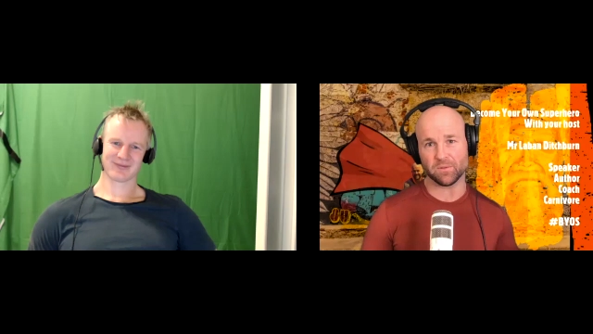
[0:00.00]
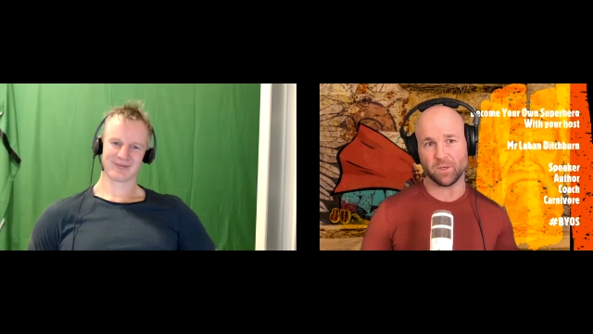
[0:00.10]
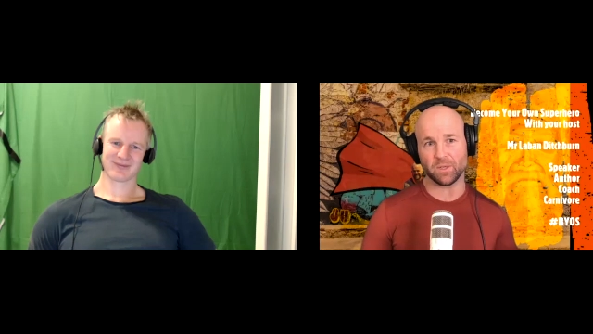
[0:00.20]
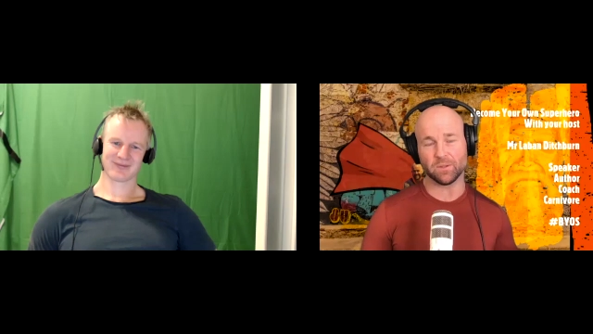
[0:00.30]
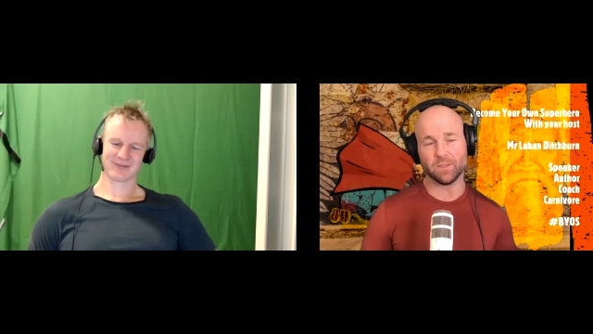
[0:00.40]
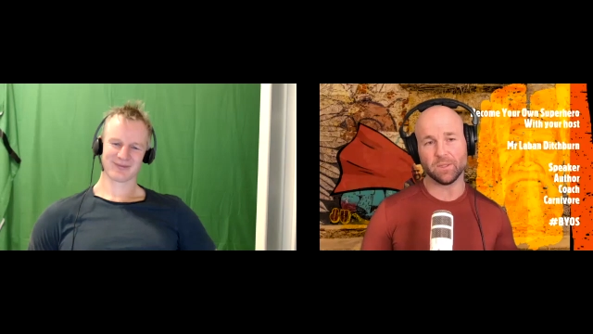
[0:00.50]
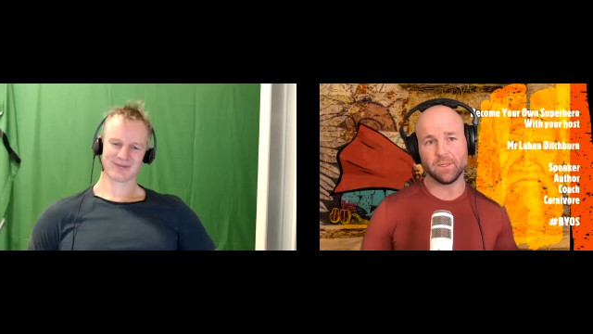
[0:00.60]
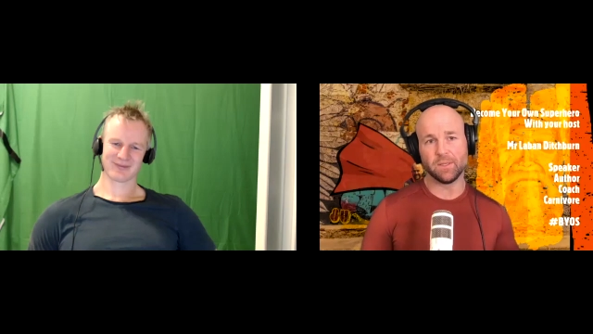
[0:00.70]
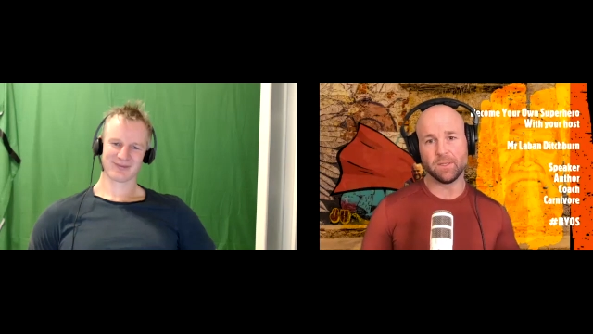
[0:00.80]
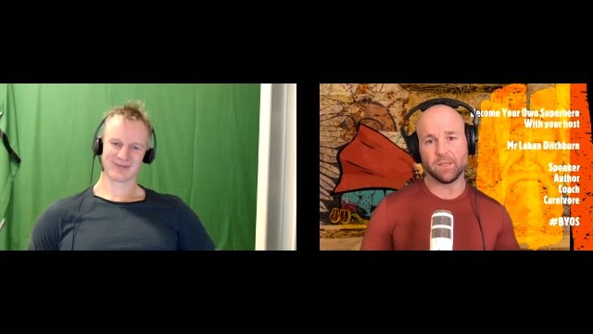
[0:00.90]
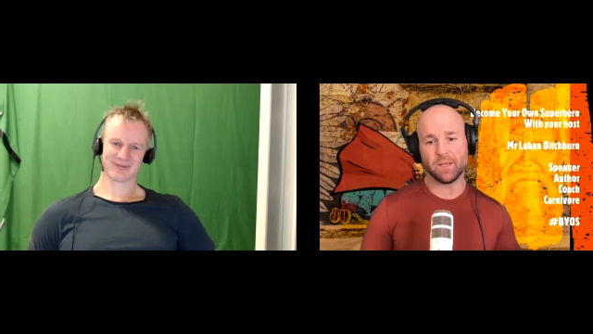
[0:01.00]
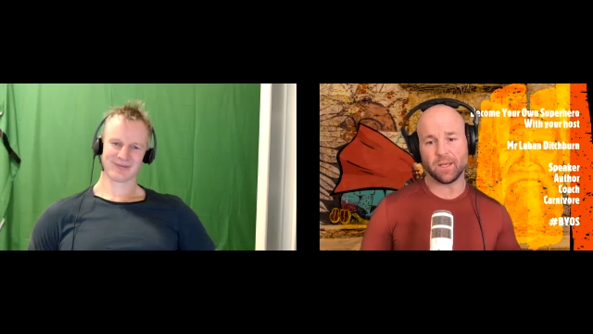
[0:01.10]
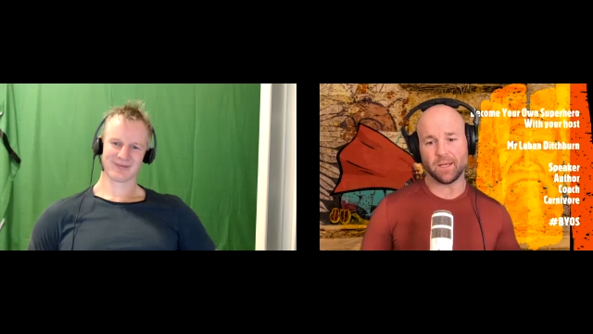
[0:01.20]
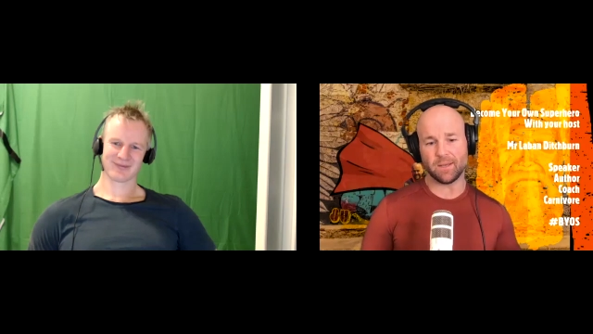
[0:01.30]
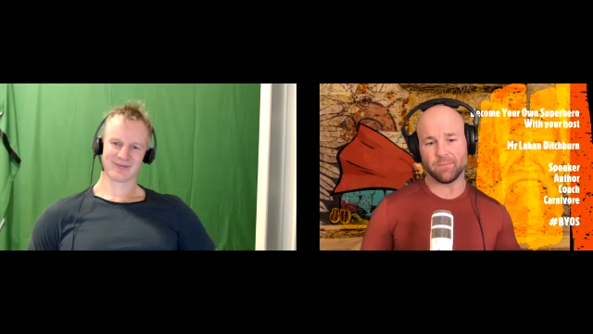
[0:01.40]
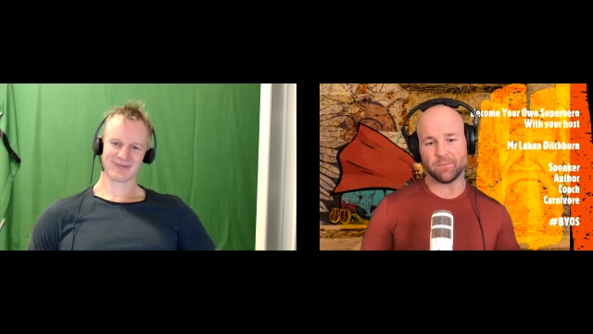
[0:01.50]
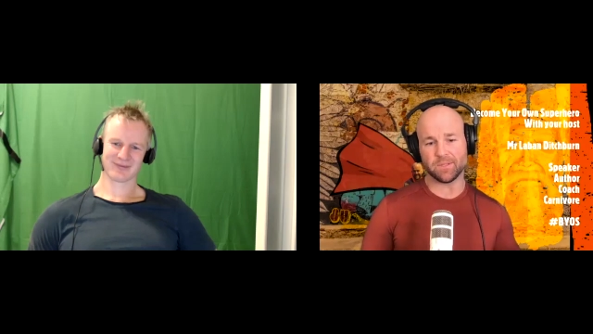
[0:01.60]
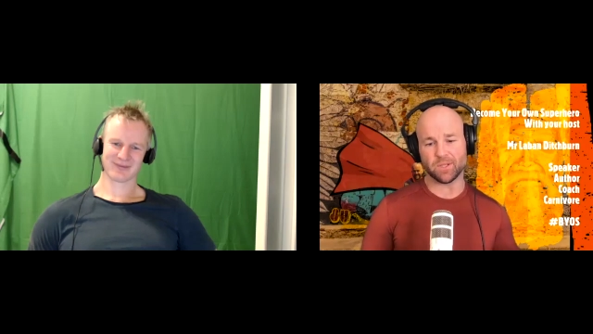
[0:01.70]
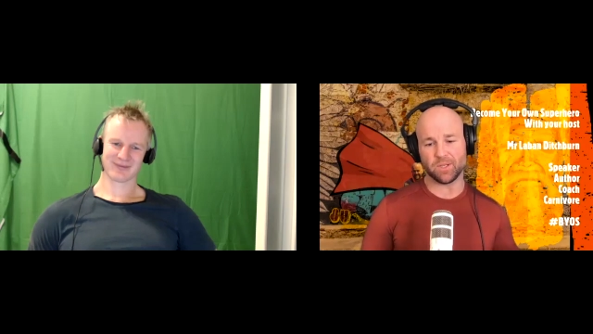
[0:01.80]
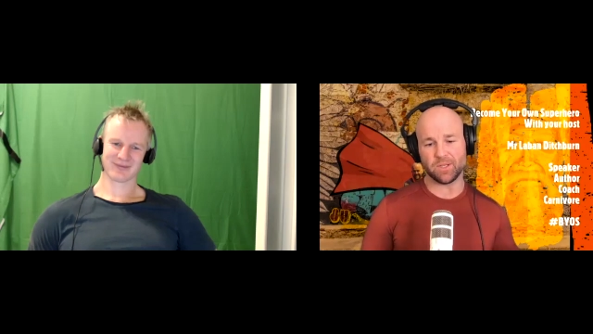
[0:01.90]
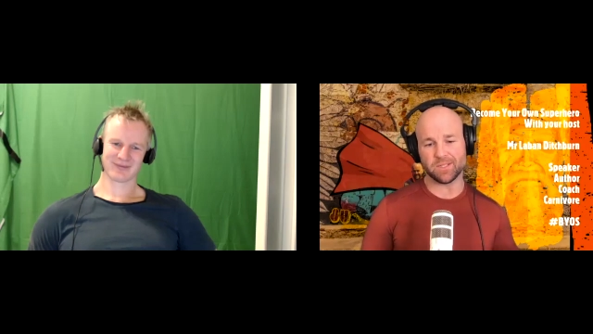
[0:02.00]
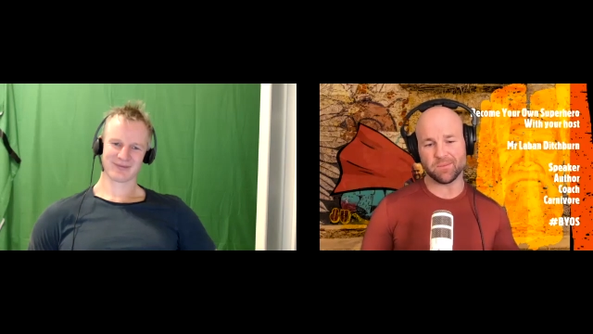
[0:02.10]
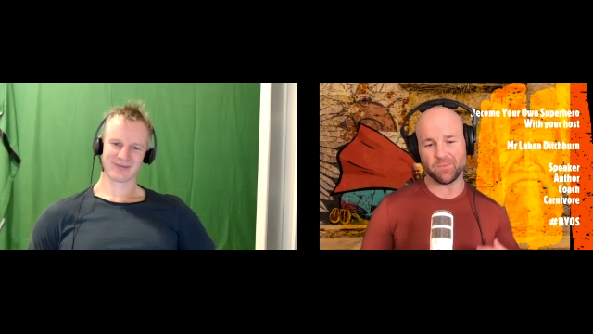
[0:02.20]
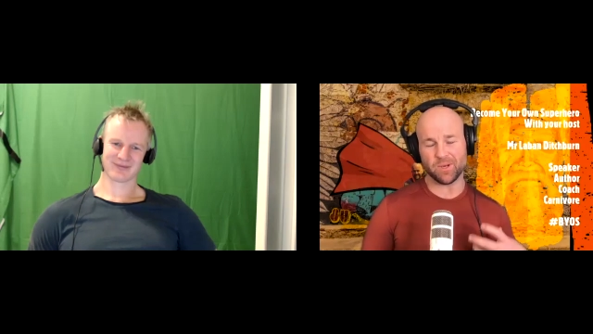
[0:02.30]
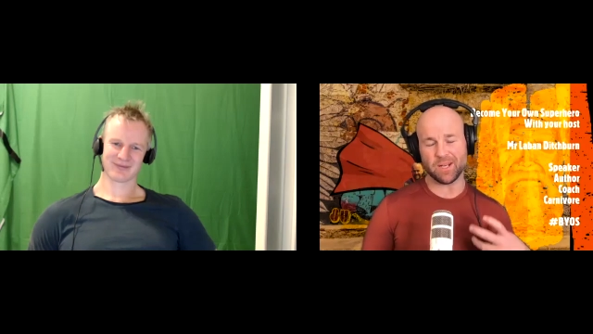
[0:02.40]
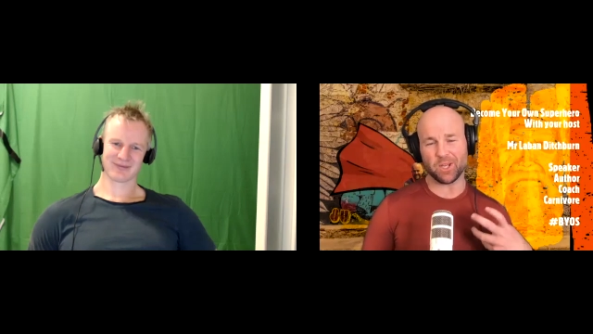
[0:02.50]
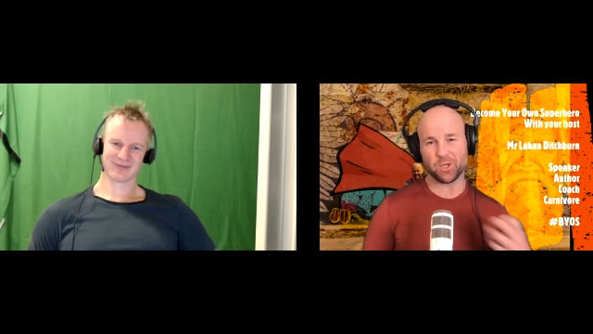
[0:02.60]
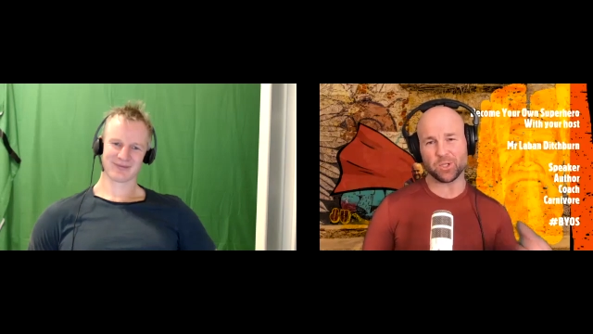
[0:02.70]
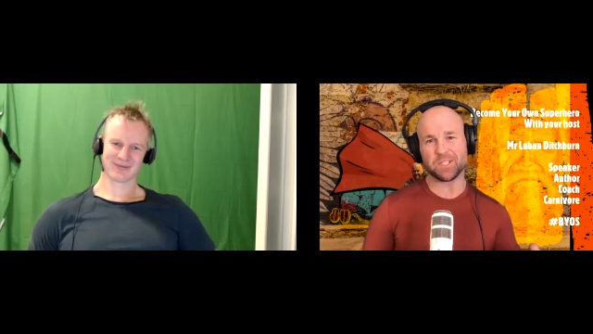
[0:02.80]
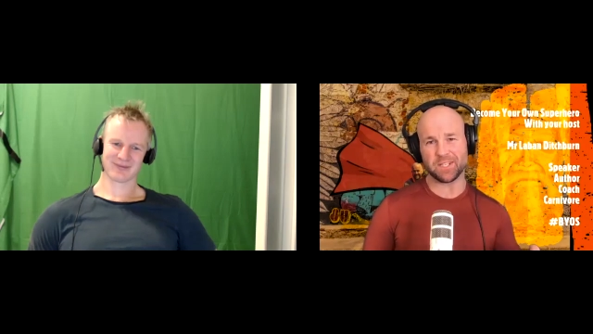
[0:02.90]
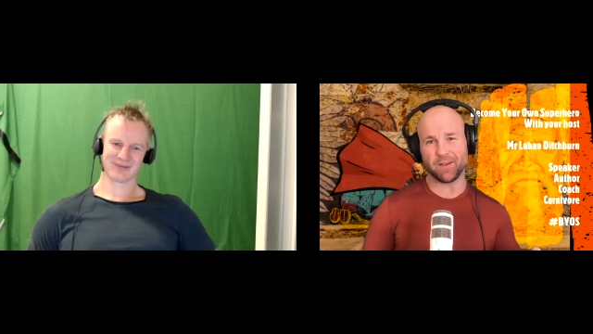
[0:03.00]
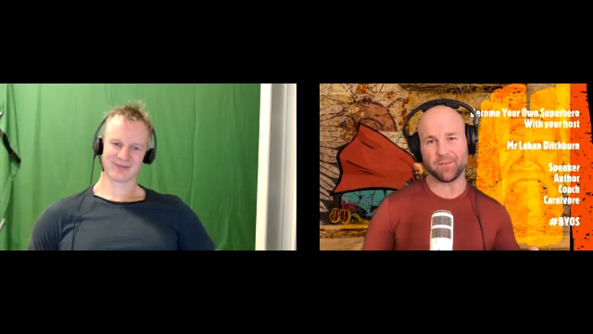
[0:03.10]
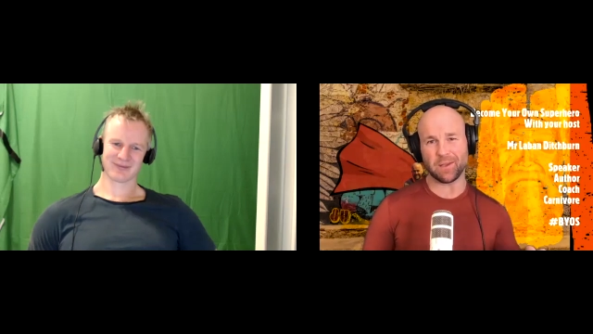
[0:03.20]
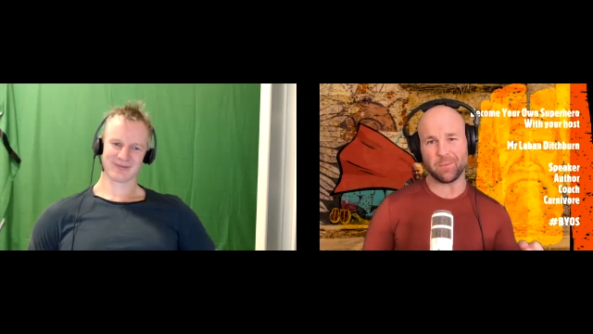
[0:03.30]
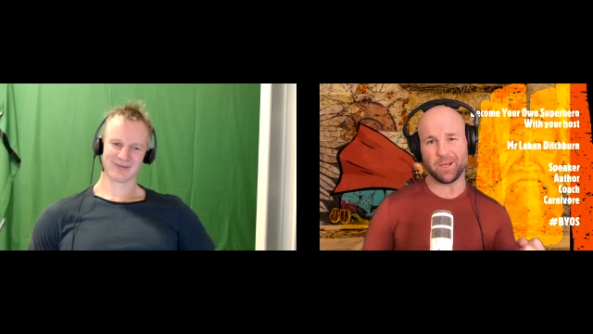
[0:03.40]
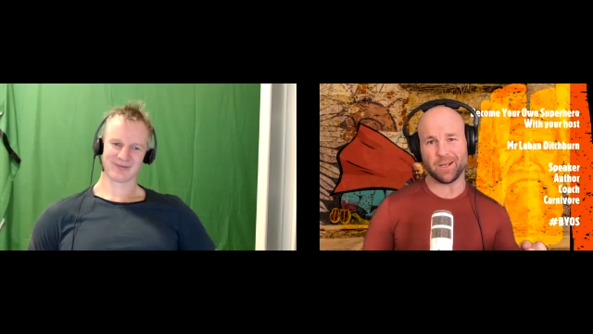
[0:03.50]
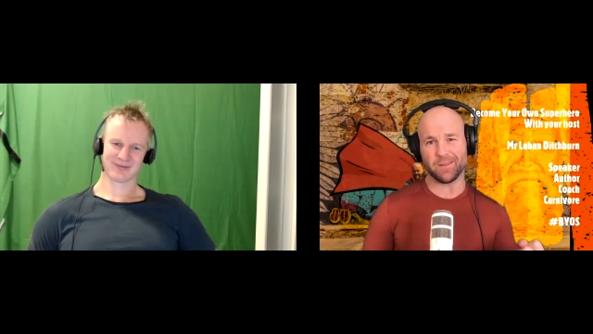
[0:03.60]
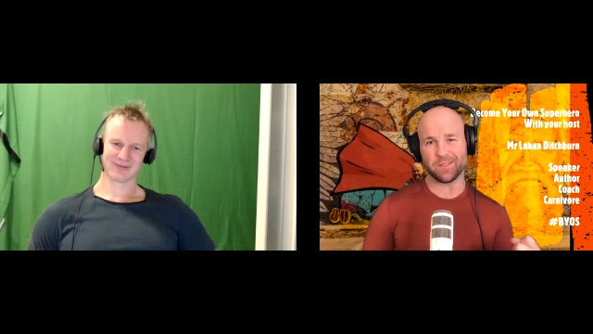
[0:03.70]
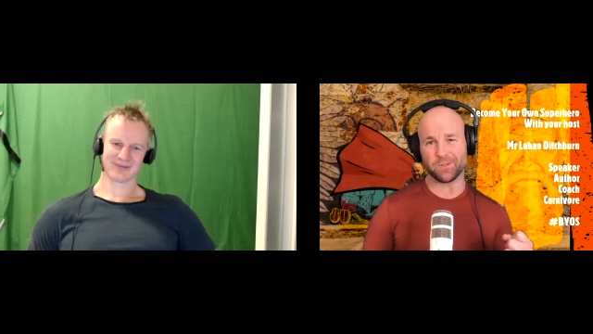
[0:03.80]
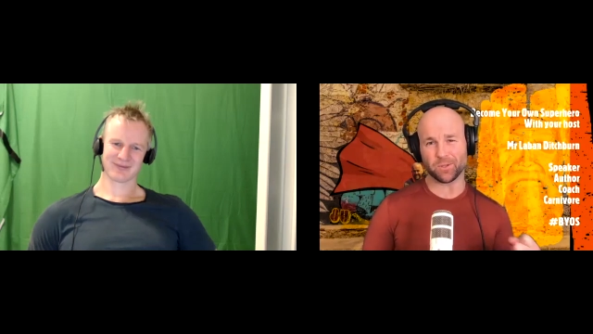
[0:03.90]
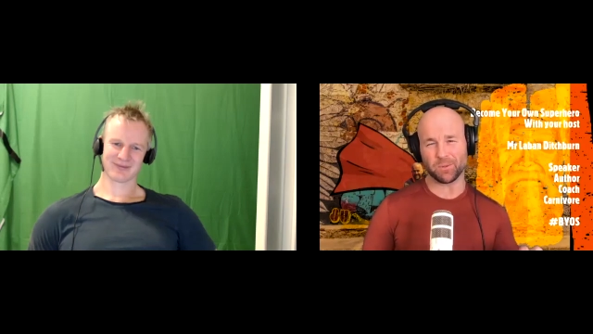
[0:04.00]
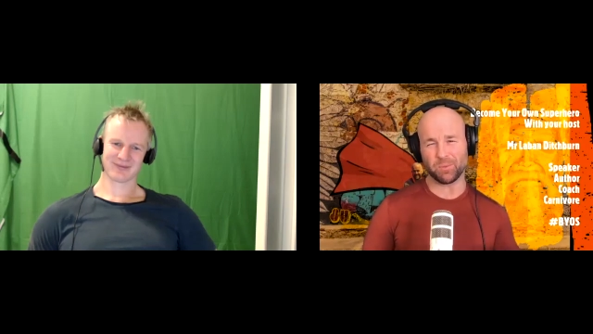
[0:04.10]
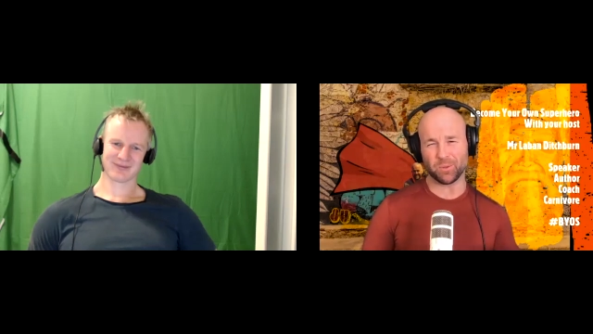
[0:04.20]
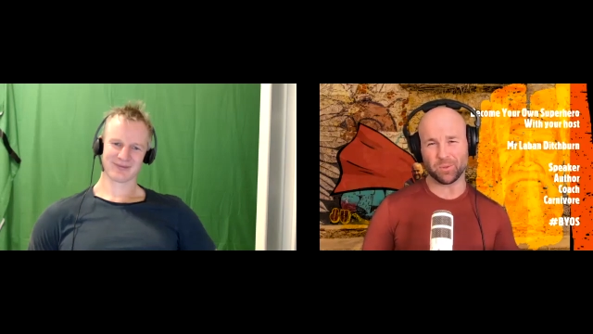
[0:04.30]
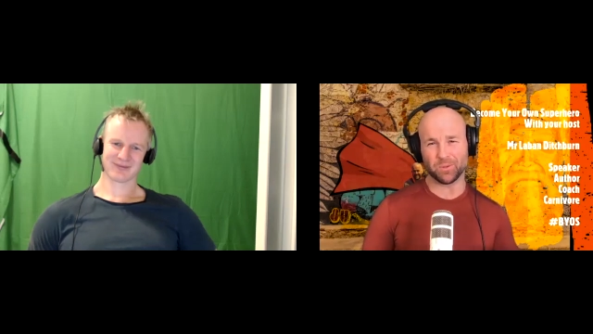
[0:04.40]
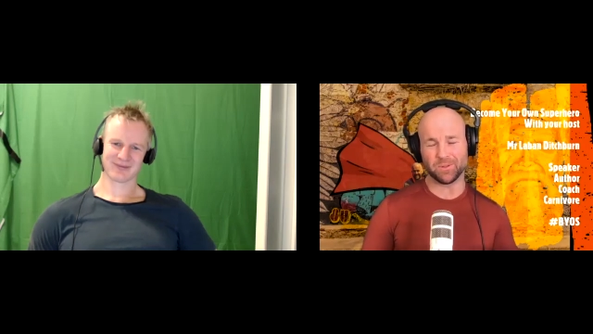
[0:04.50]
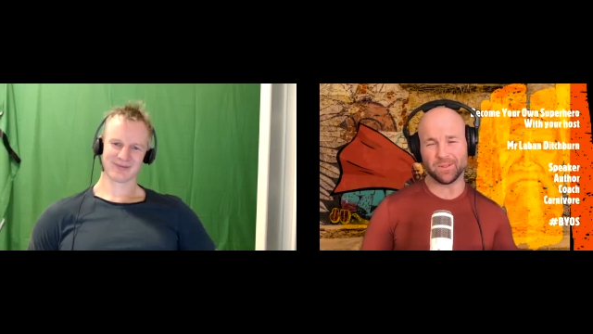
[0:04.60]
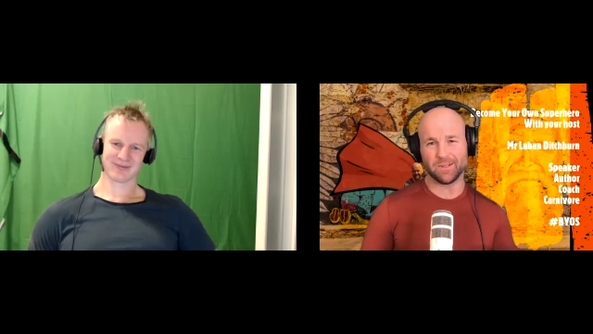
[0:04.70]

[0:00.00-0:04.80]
Speaker 1: as well. Um, so there's some really good stuff coming out of this, Dr. Paul.